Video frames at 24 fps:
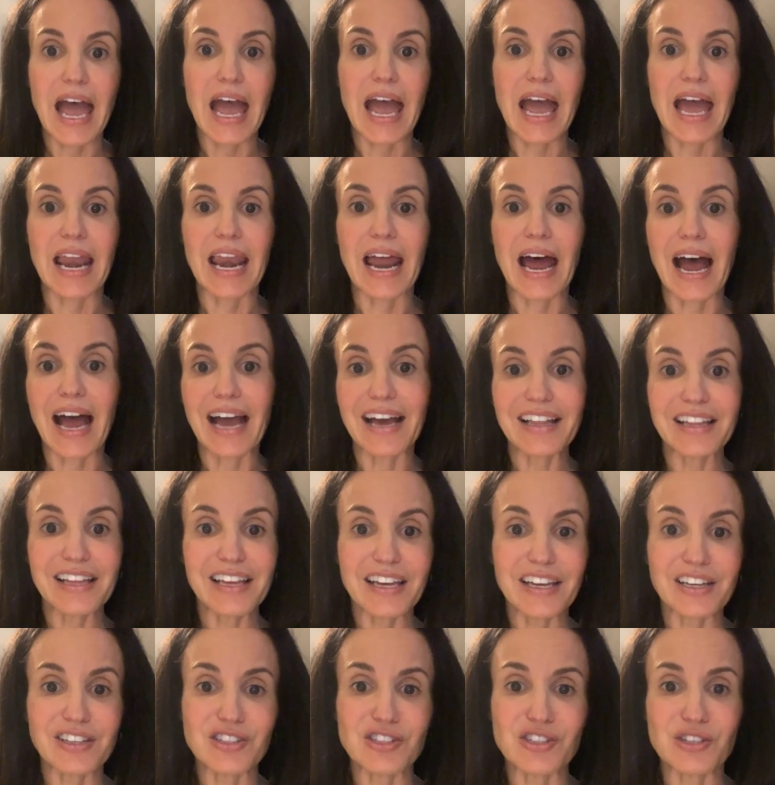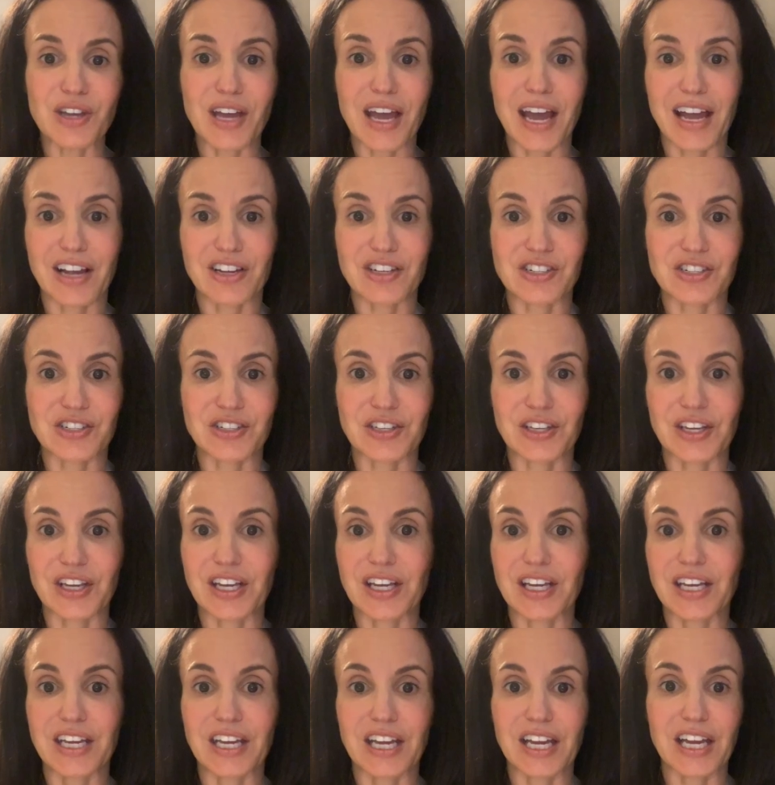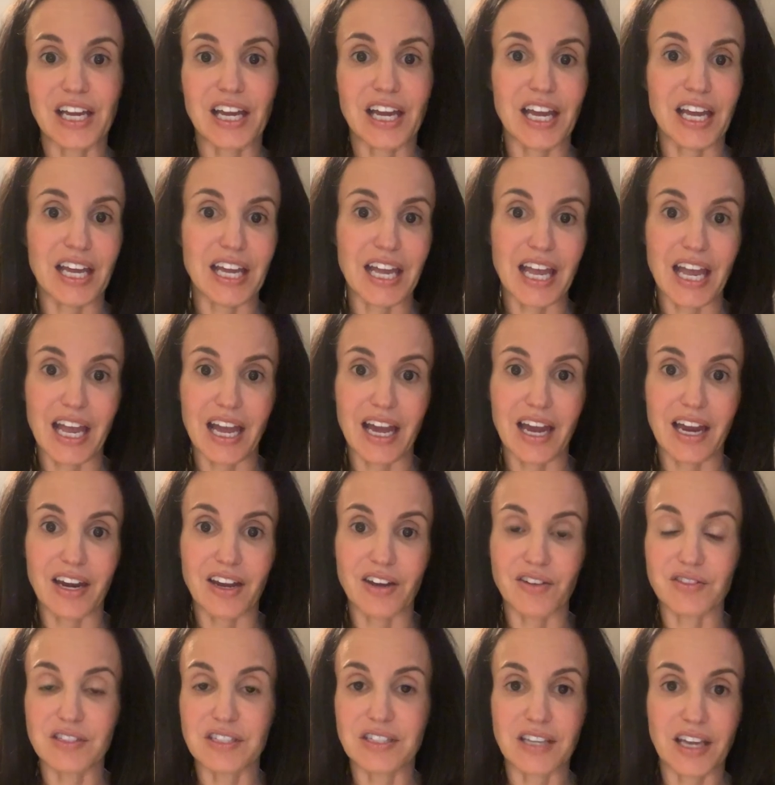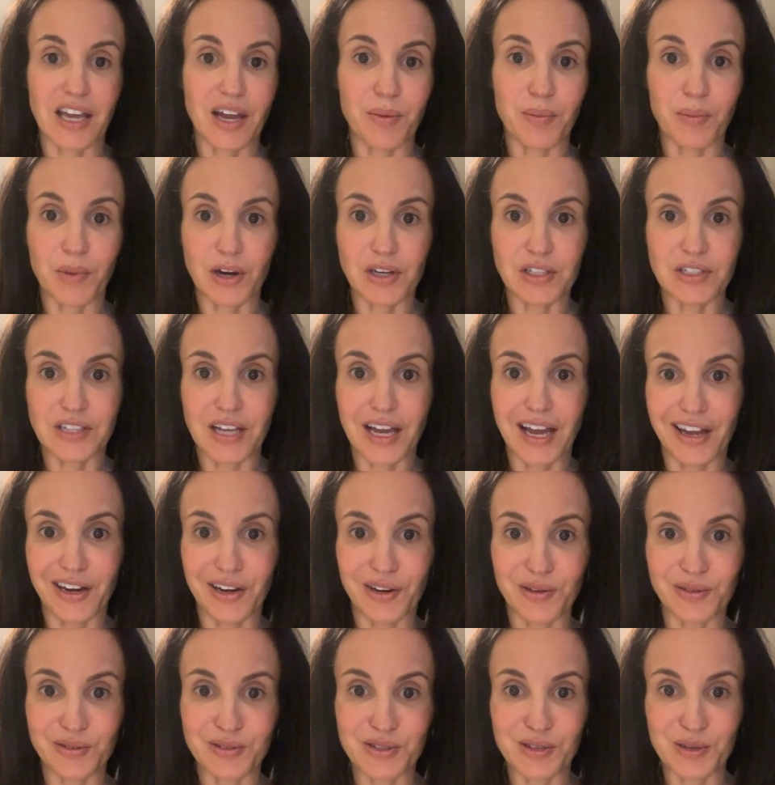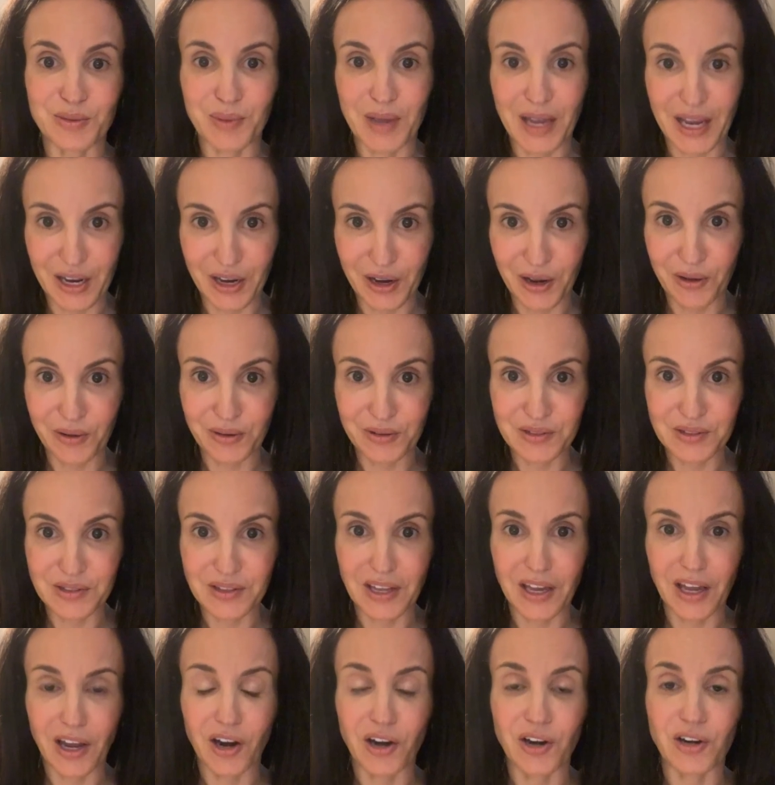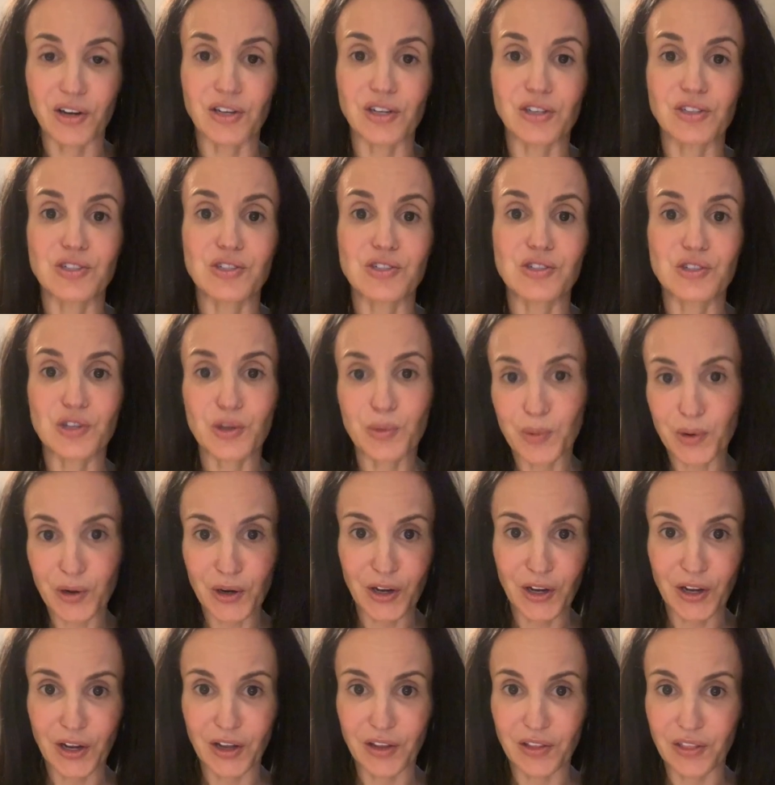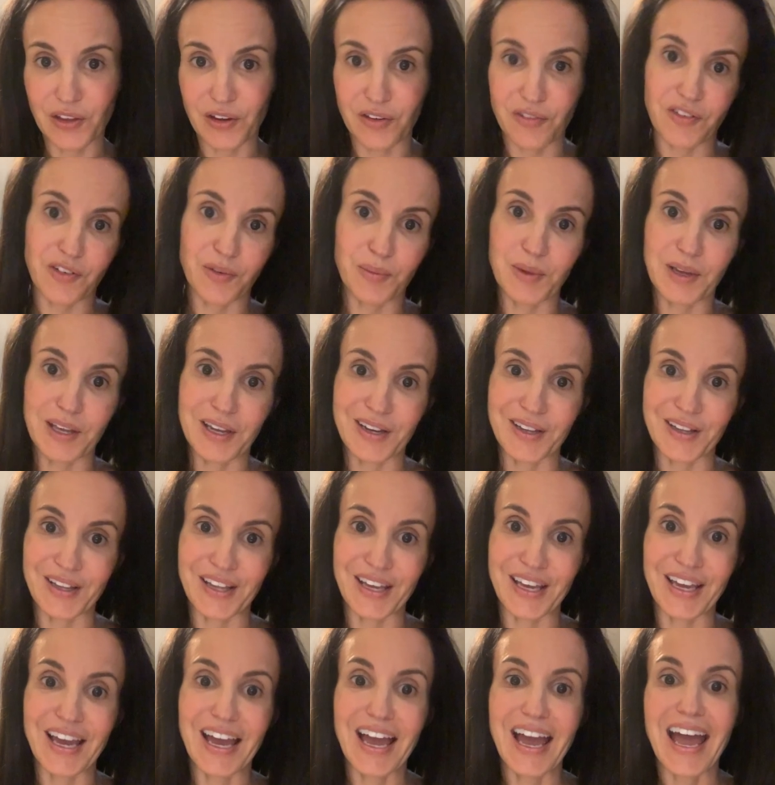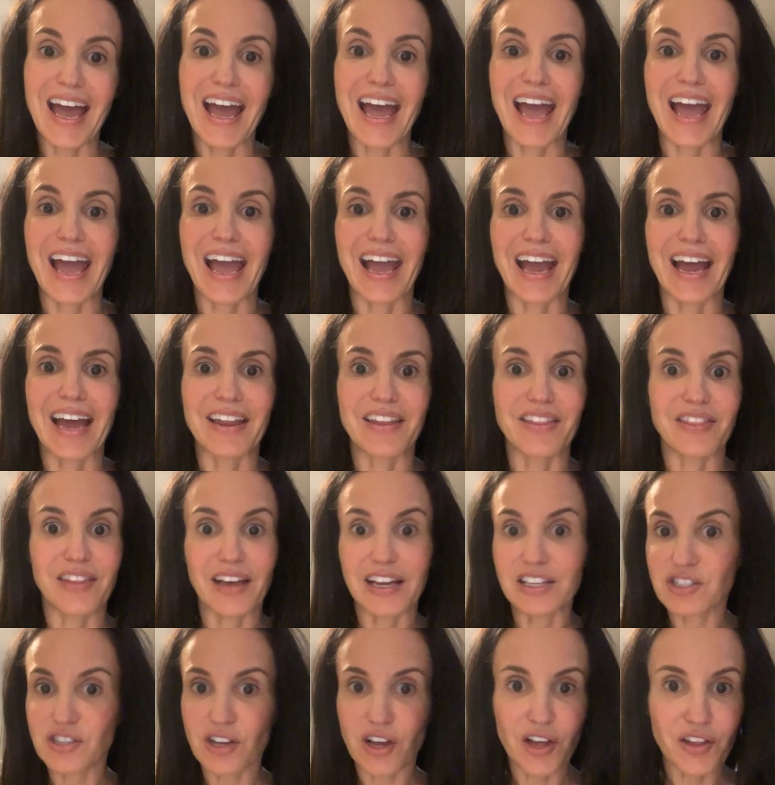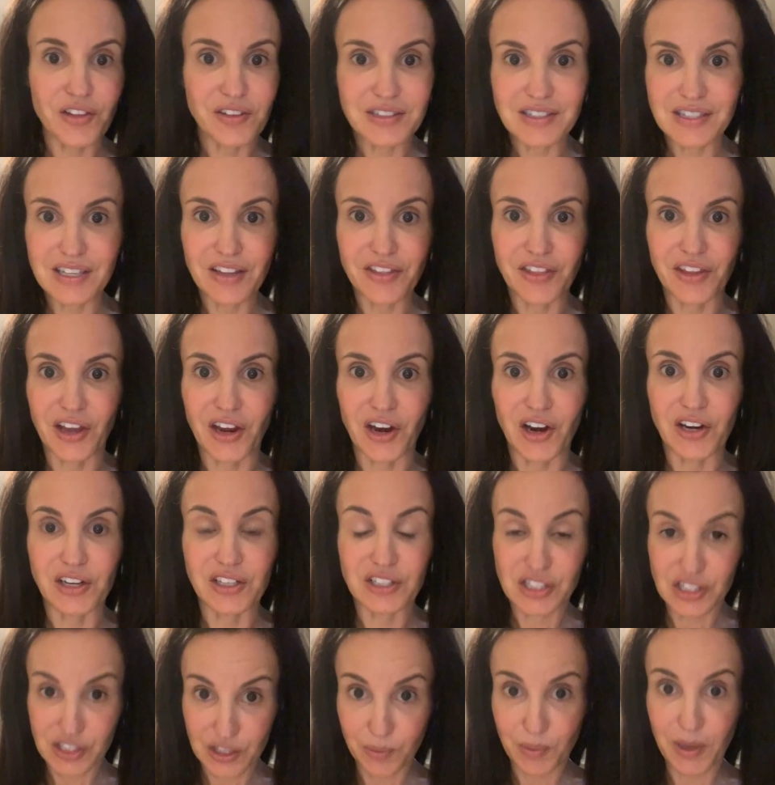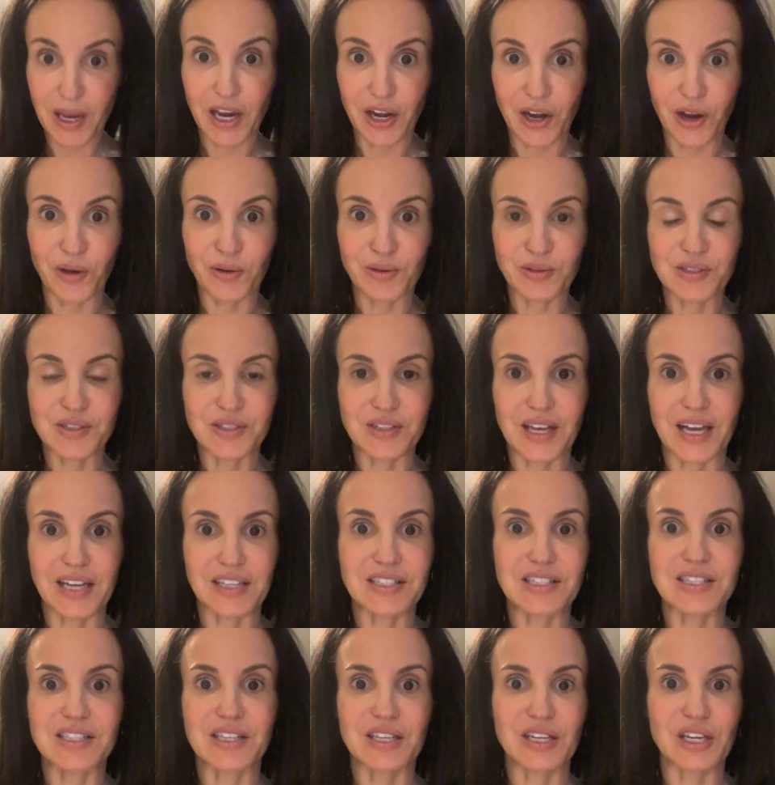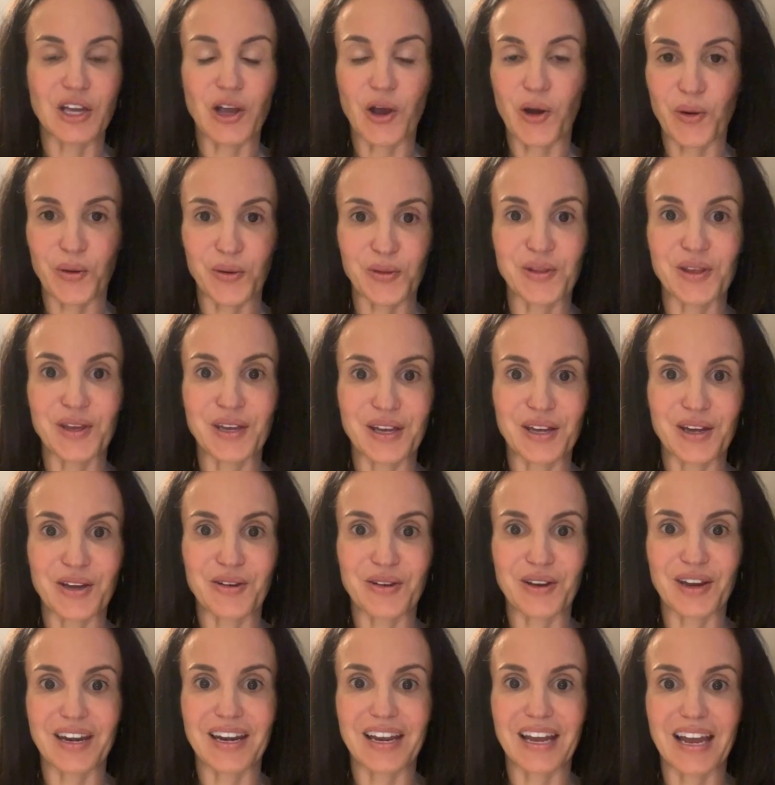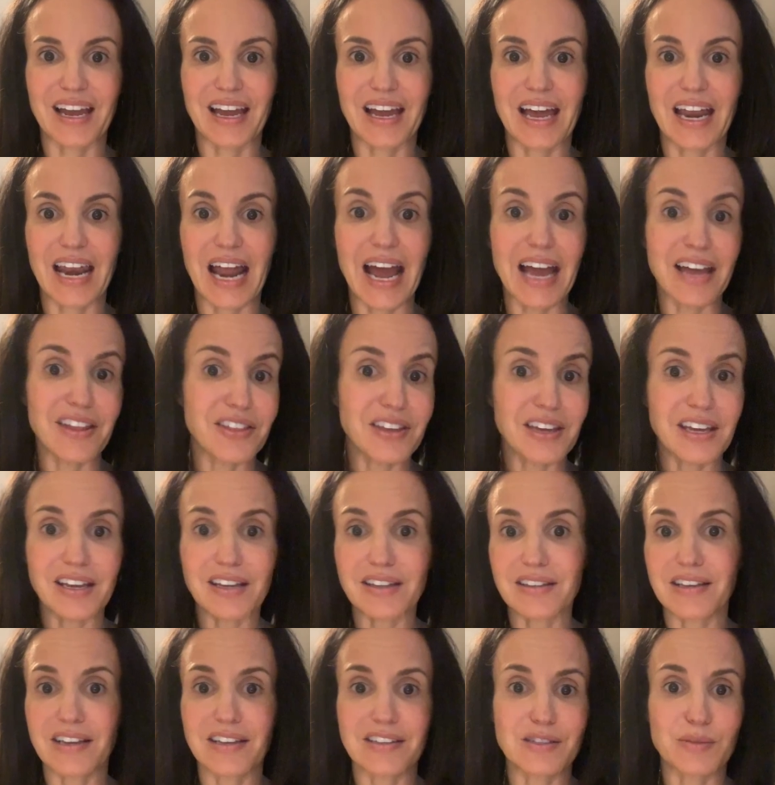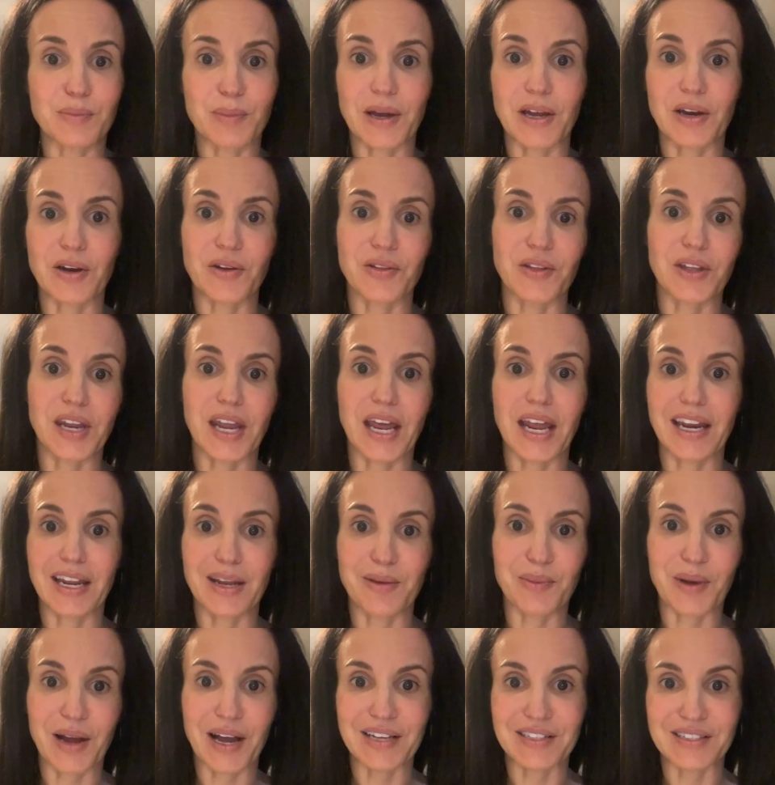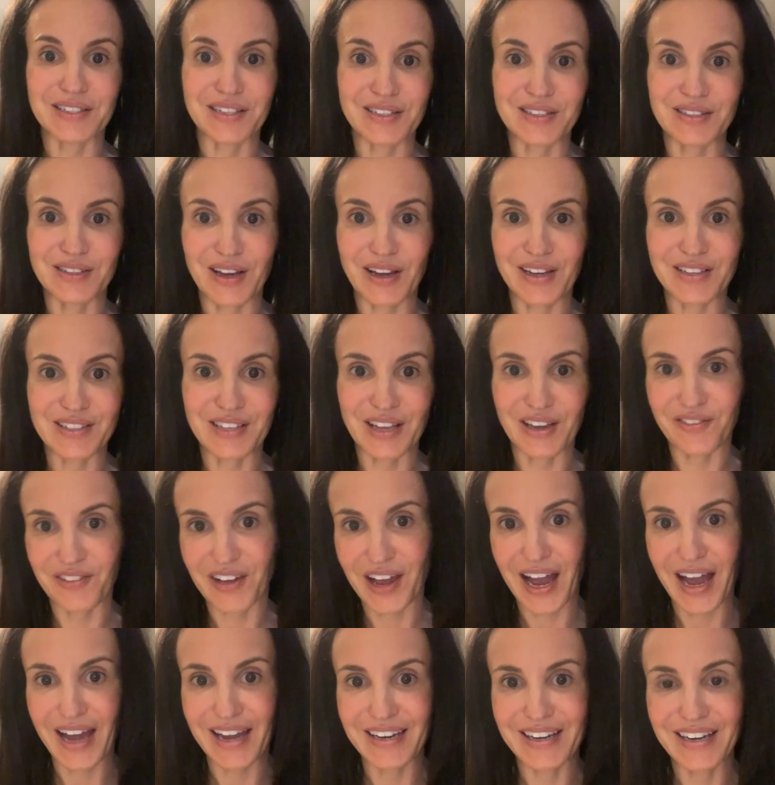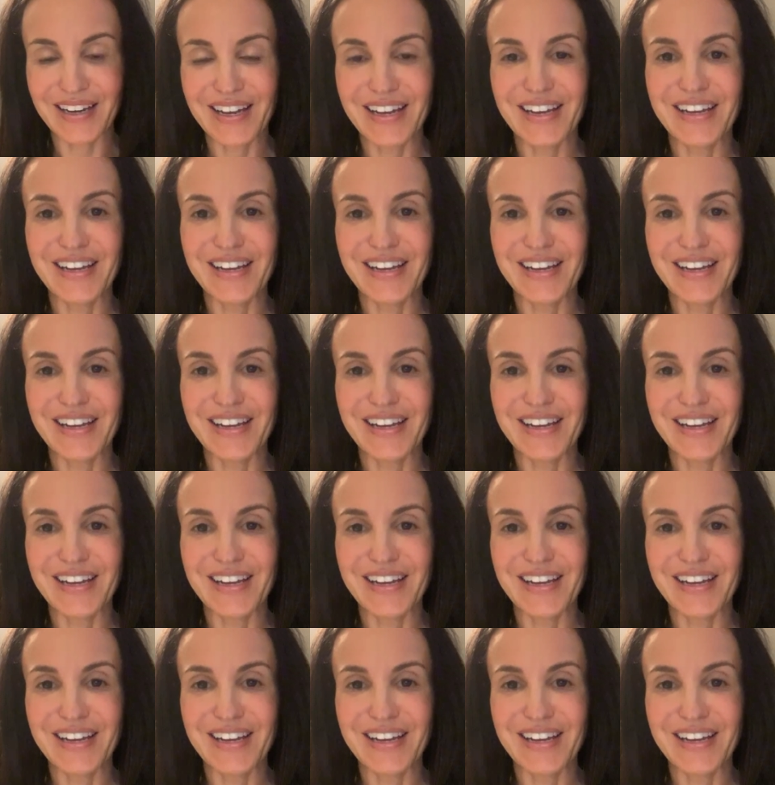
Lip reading: And I like to actually get a can of San Marzano tomatoes. They are super good. They're from Italy. And that's all that's in there. It's tomatoes. That's the only ingredient. And I think it tastes better than any pasta sauce I've had.